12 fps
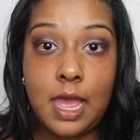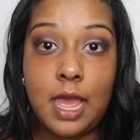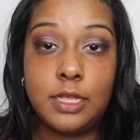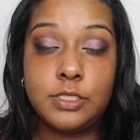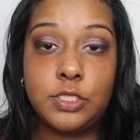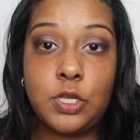
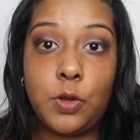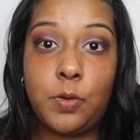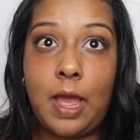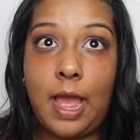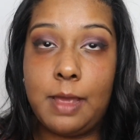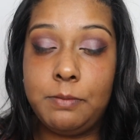
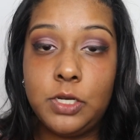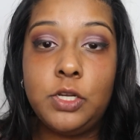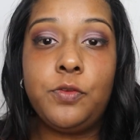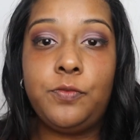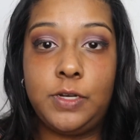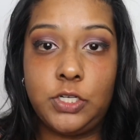So I'm gonna
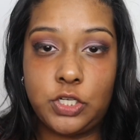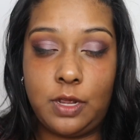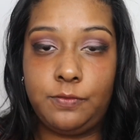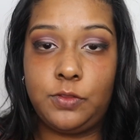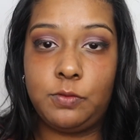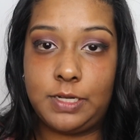go finish
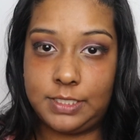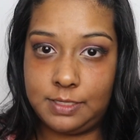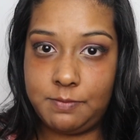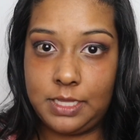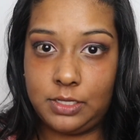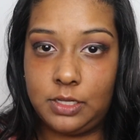off the rest of
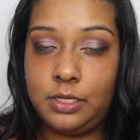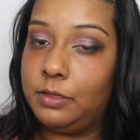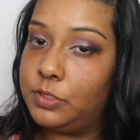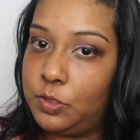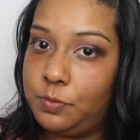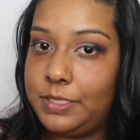my look,
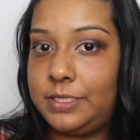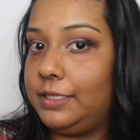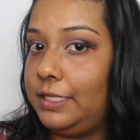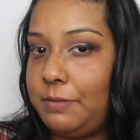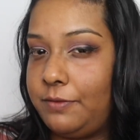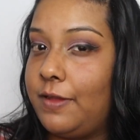so
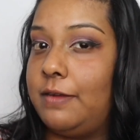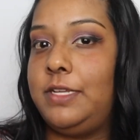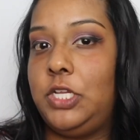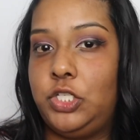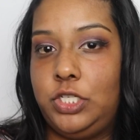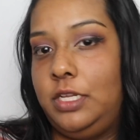basically my
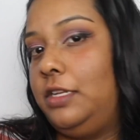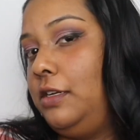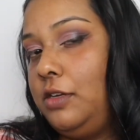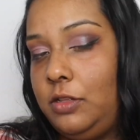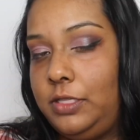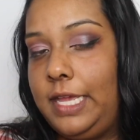foundation
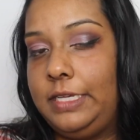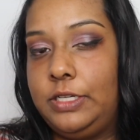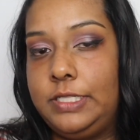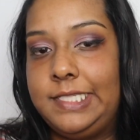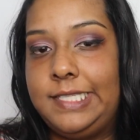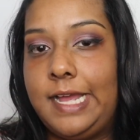and all that
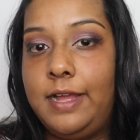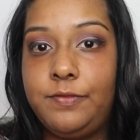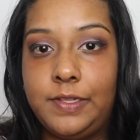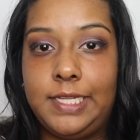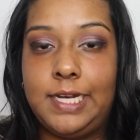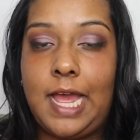good stuff,
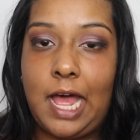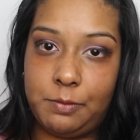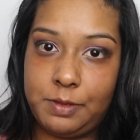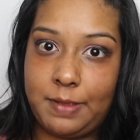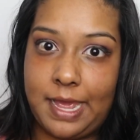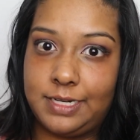and then I'll
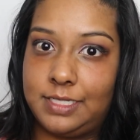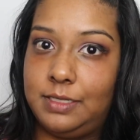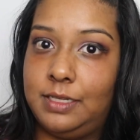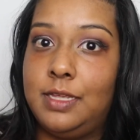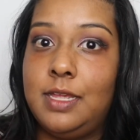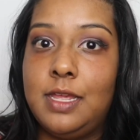be back to